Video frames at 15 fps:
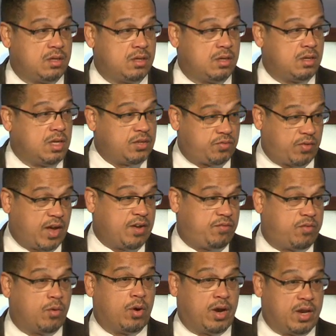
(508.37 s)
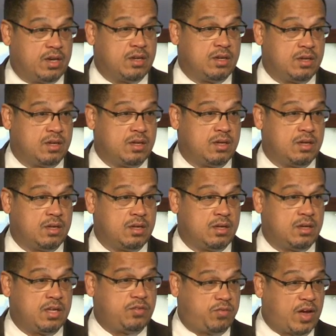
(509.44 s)
let's fight for it.
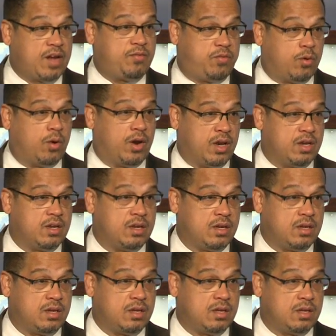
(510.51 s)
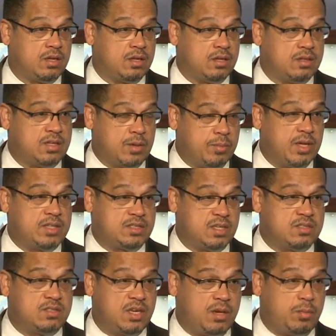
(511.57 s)
Let's fight for it. Does that make
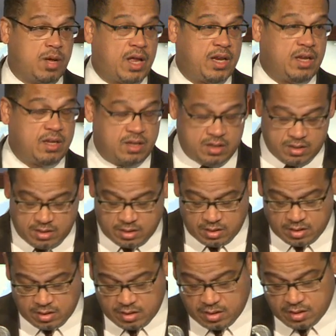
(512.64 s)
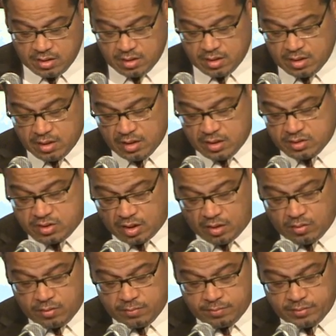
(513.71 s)
sense to anybody? And
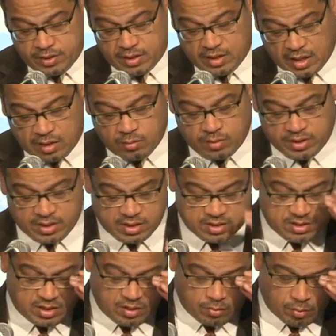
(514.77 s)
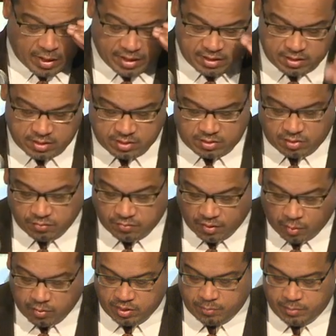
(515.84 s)
the other one is the Right to
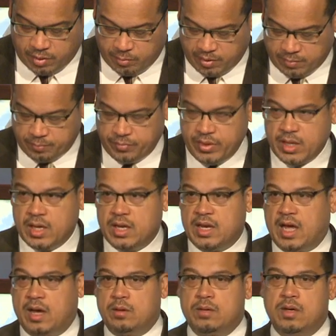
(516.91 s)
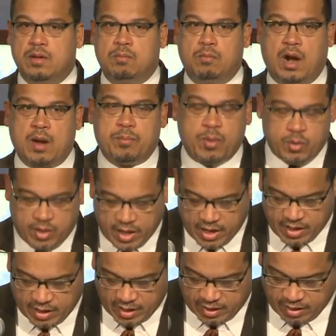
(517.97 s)
Vote Amendment. Now, Mark Bocan
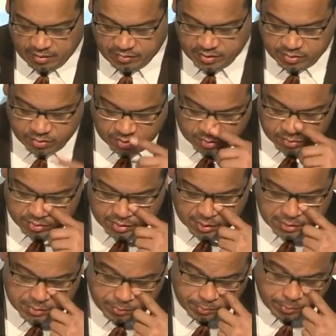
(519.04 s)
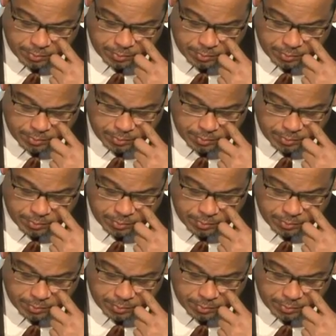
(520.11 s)
and I have introduced this